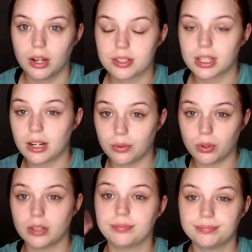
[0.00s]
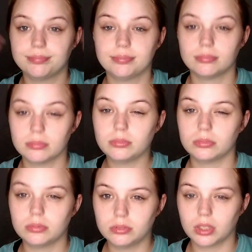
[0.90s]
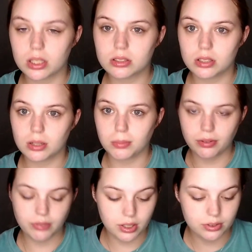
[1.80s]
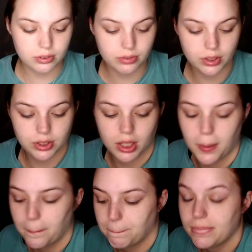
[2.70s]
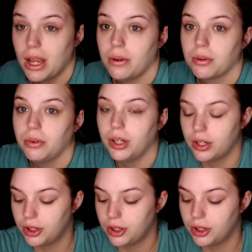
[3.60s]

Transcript: just kind of want to let it sit on my face for a second. Now what I'm going to